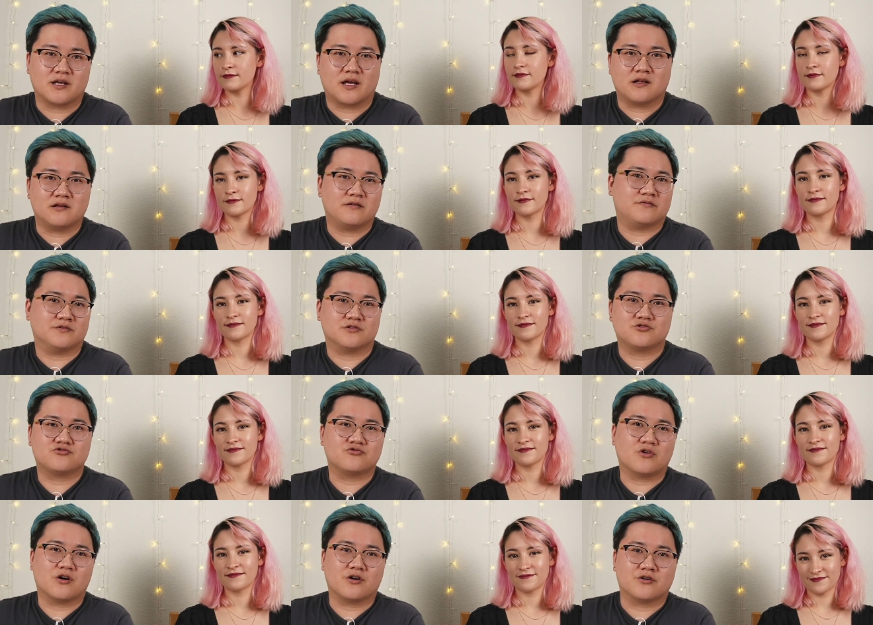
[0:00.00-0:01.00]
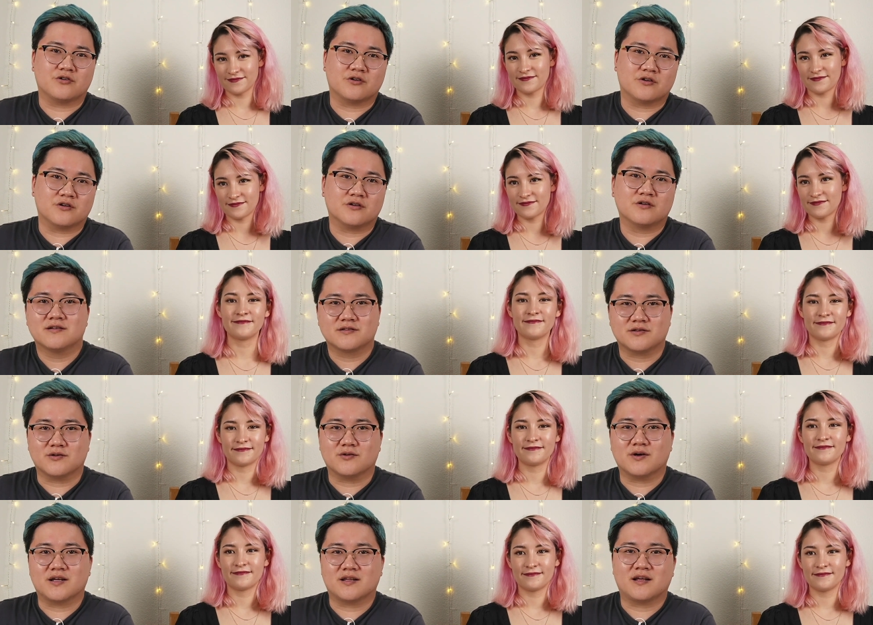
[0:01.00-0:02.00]
Speaker 1: get even stronger.
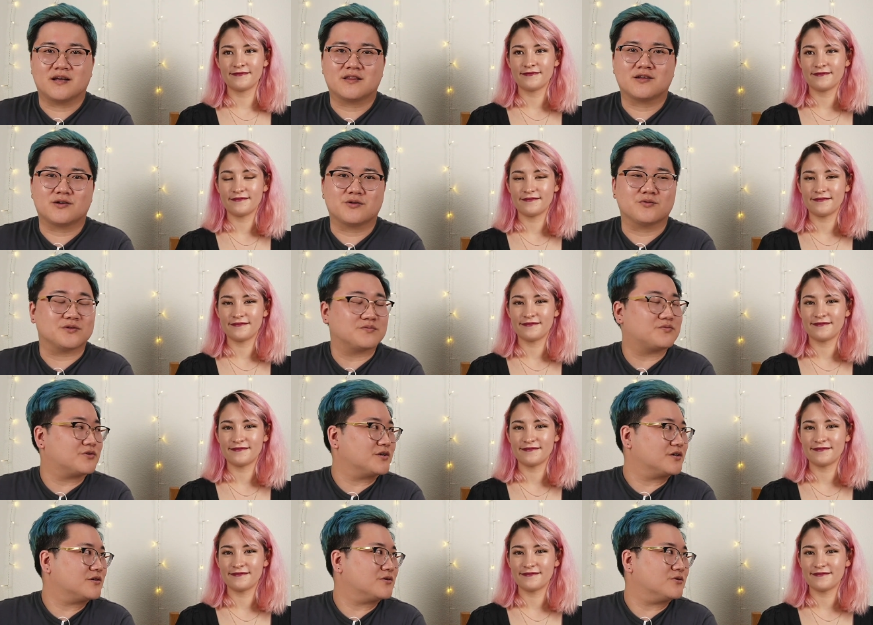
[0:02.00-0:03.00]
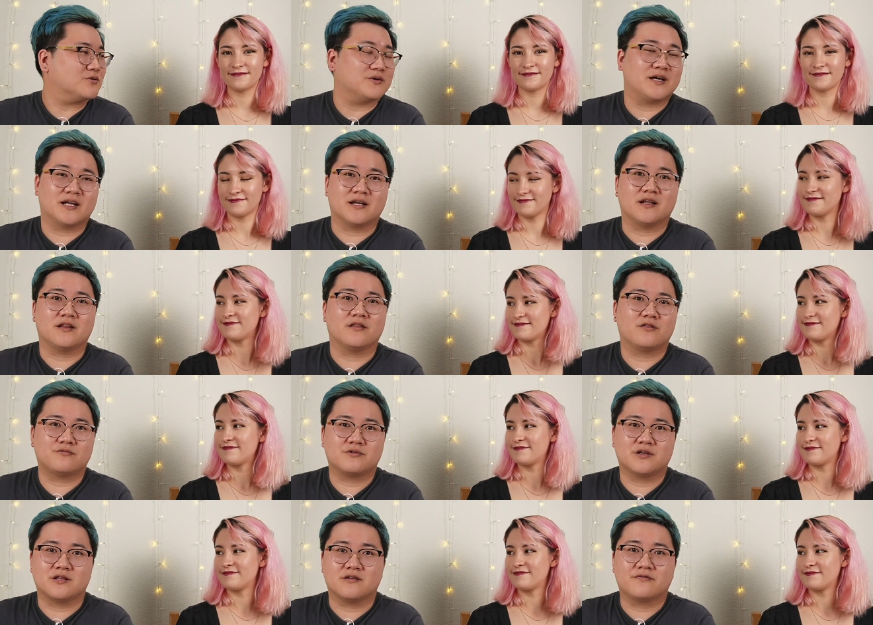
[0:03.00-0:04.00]
So I, I thought it was pretty cool. And in
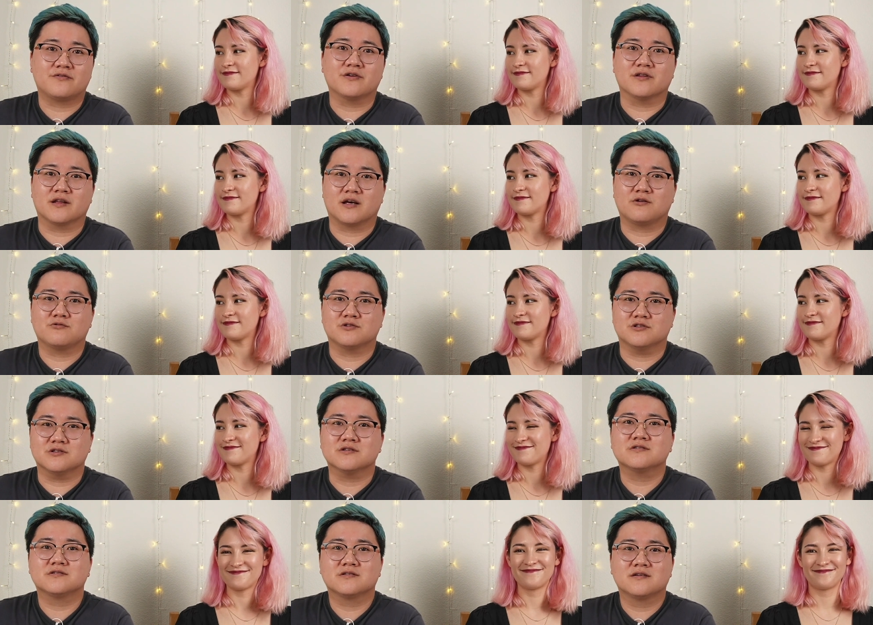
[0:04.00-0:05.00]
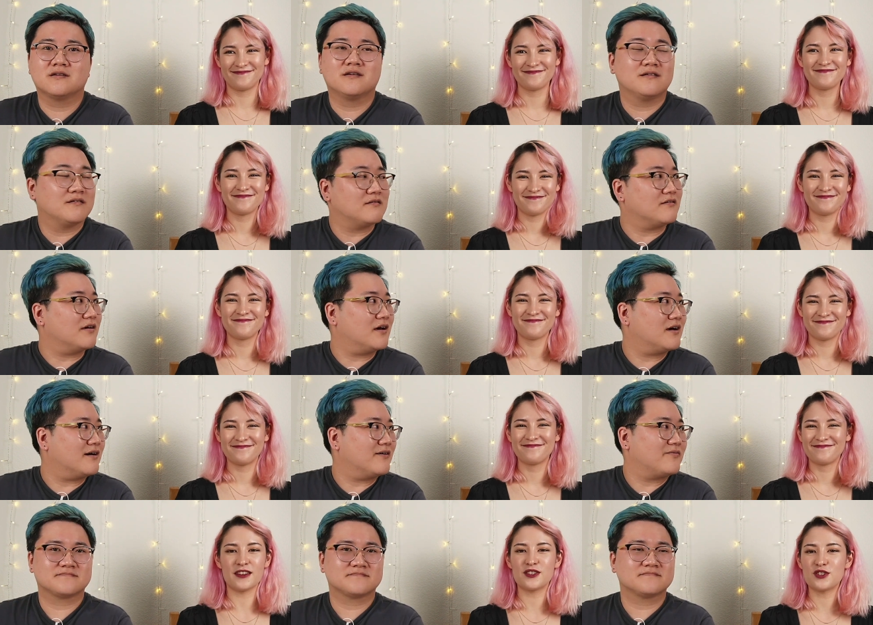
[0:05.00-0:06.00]
three different languages. Yeah.
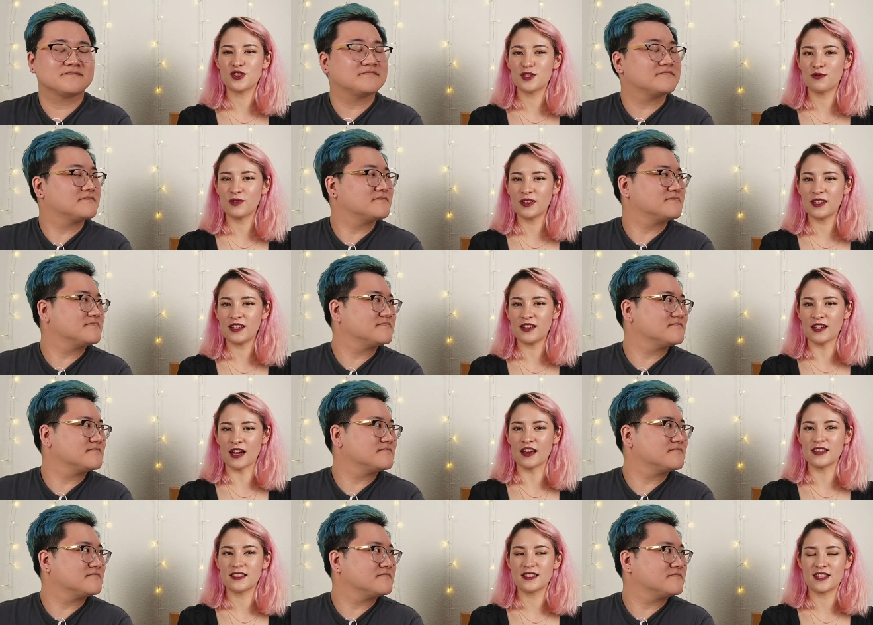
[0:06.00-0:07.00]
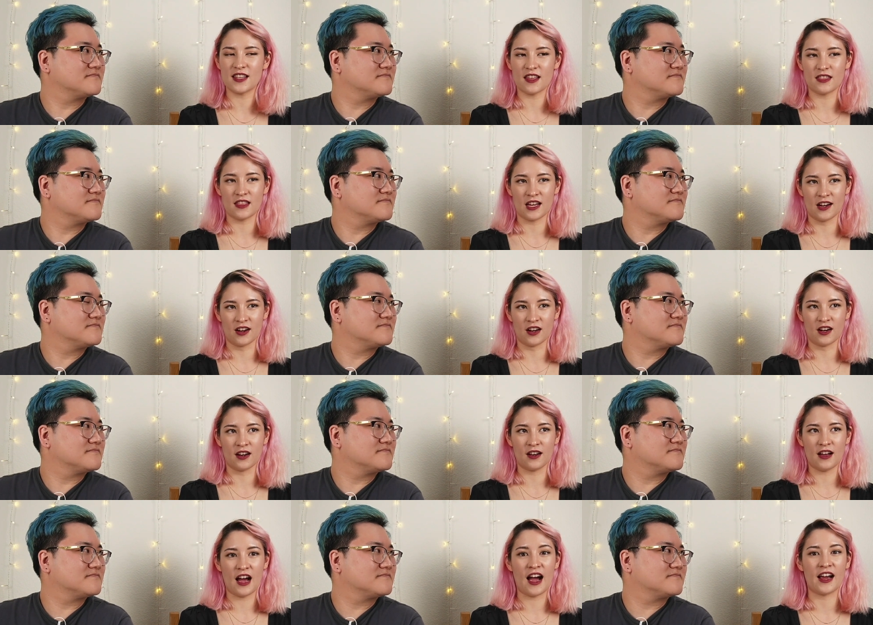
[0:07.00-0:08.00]
Speaker 2: It's just really nice that
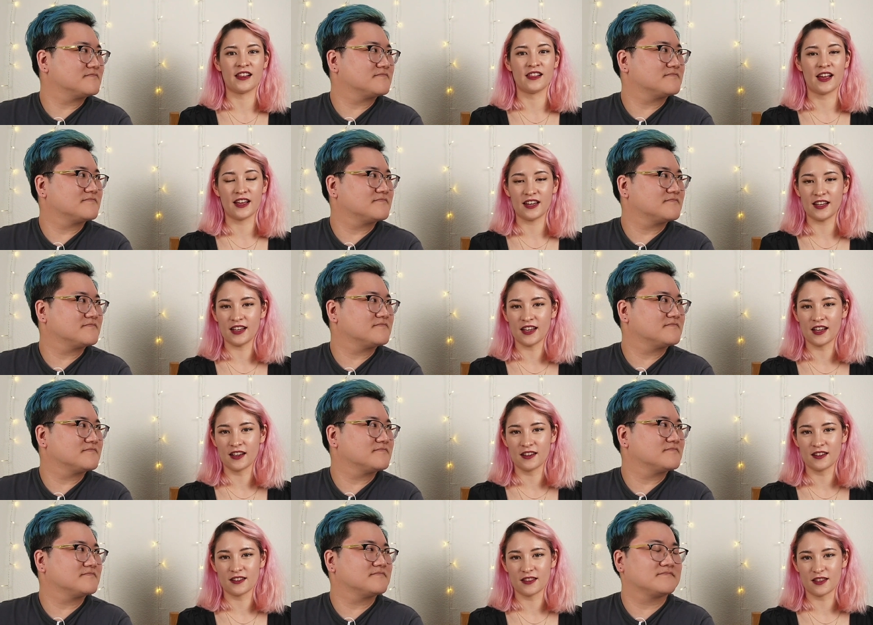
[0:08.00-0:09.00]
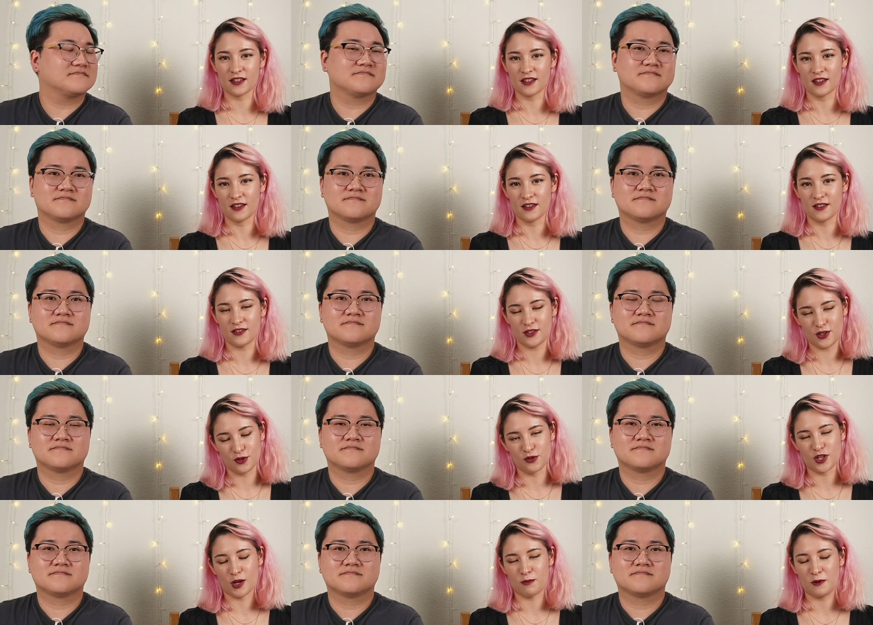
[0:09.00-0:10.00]
they're highlighting the two
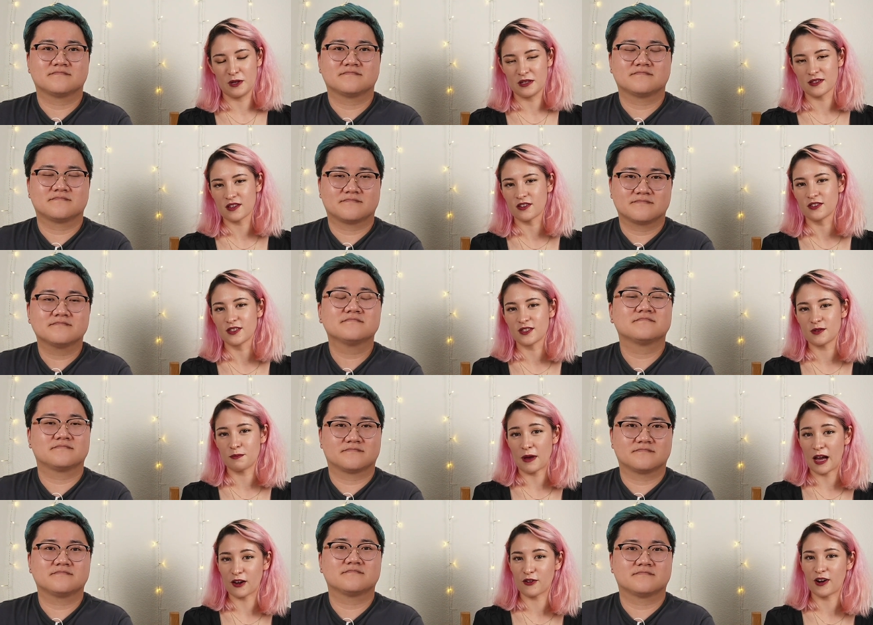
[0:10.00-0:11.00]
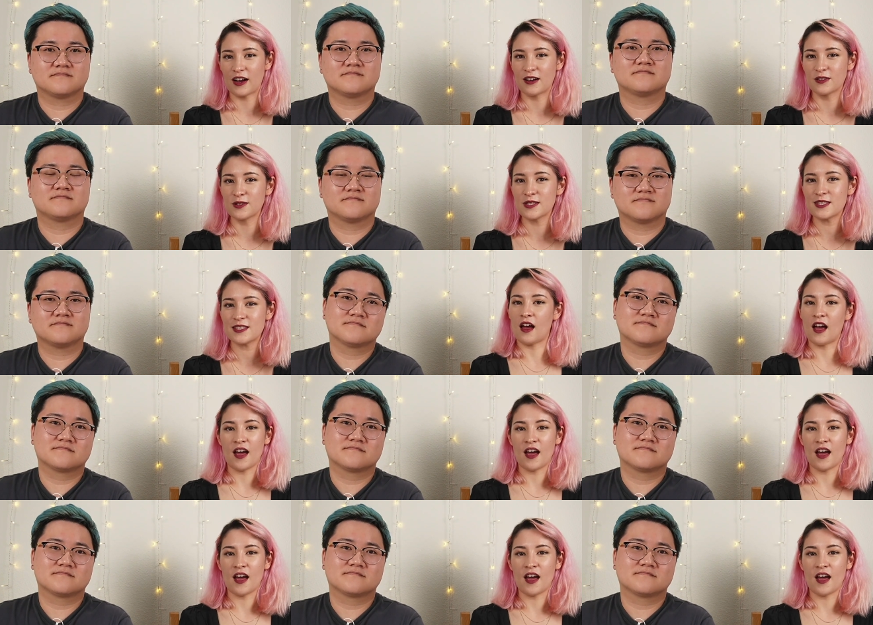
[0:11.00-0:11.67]
Japanese girls' backgrounds. I